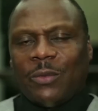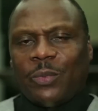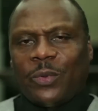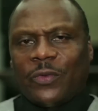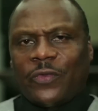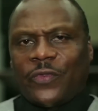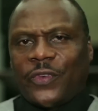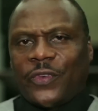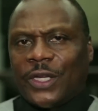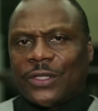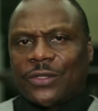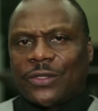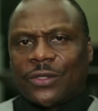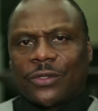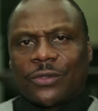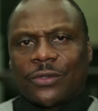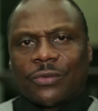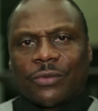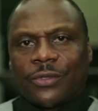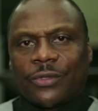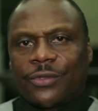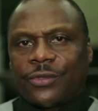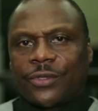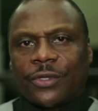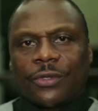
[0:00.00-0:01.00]
My
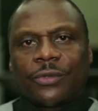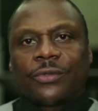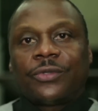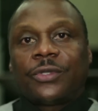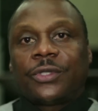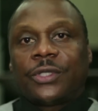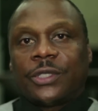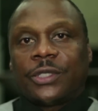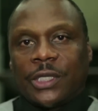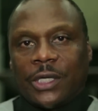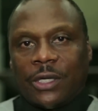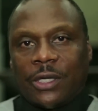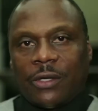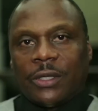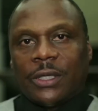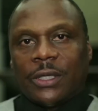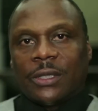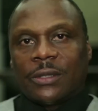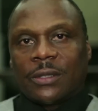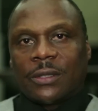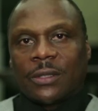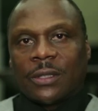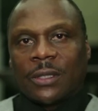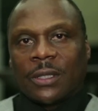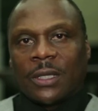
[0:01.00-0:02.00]
professors were so
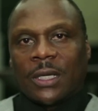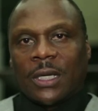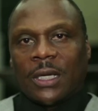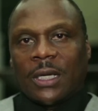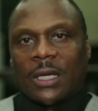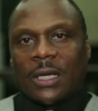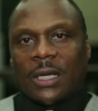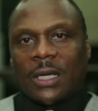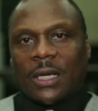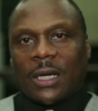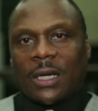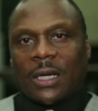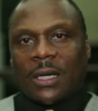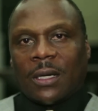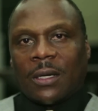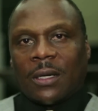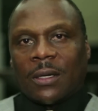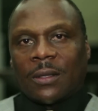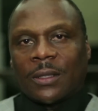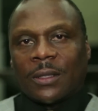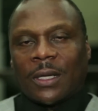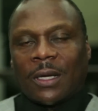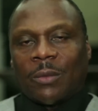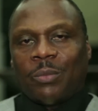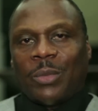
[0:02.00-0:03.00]
serious
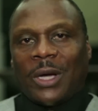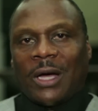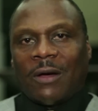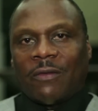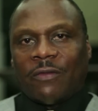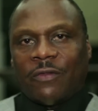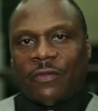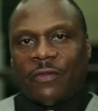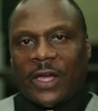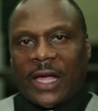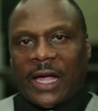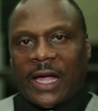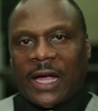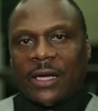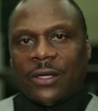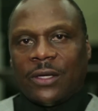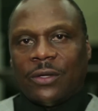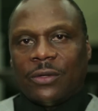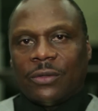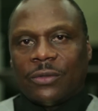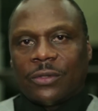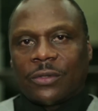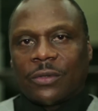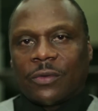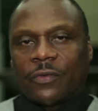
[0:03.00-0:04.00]
uh, about
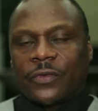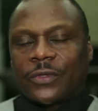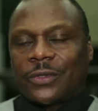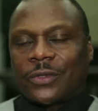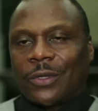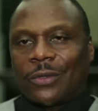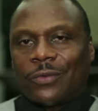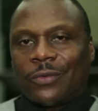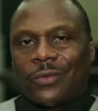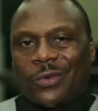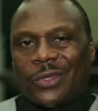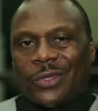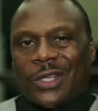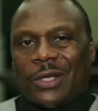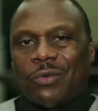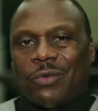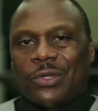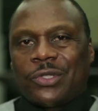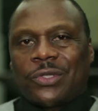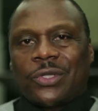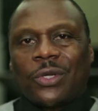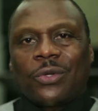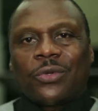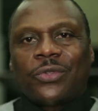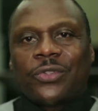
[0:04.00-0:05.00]
values. So, they
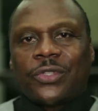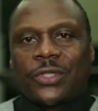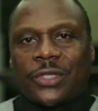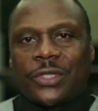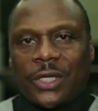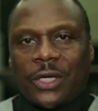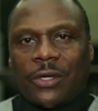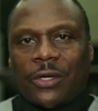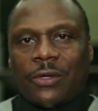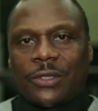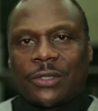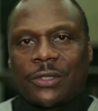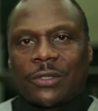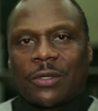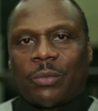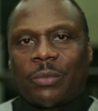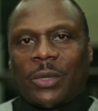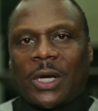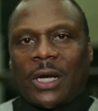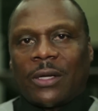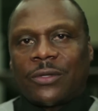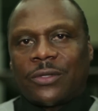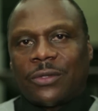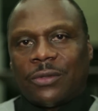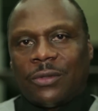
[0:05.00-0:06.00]
were so serious
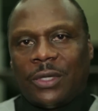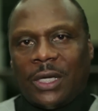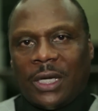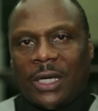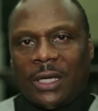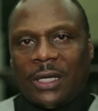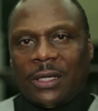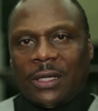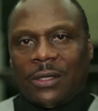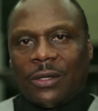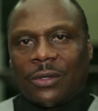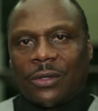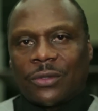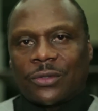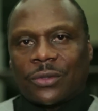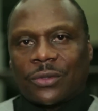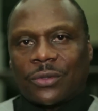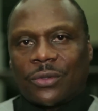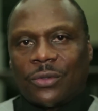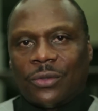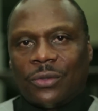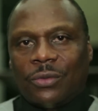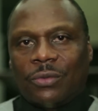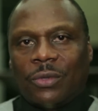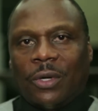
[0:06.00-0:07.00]
about you getting your
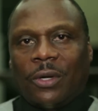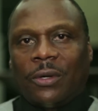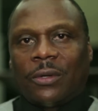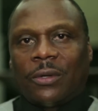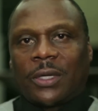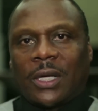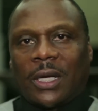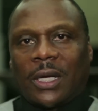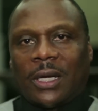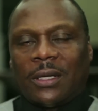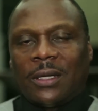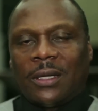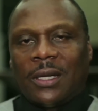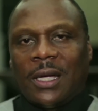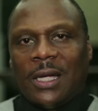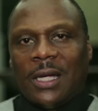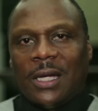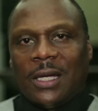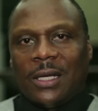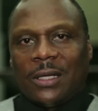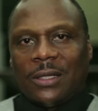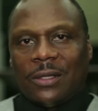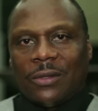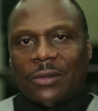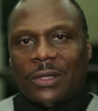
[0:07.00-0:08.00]
schoolwork and
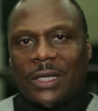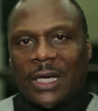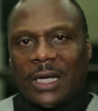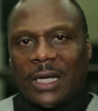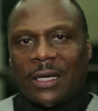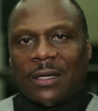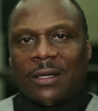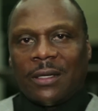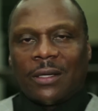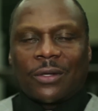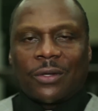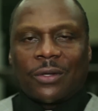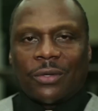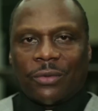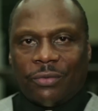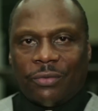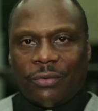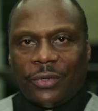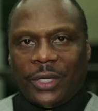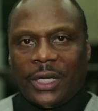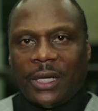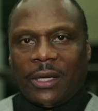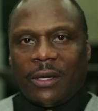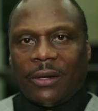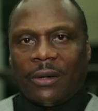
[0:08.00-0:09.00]
you getting a
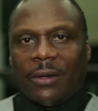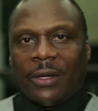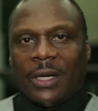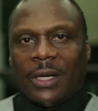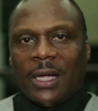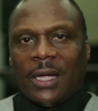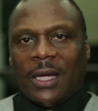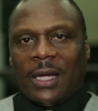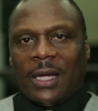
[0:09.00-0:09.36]
career.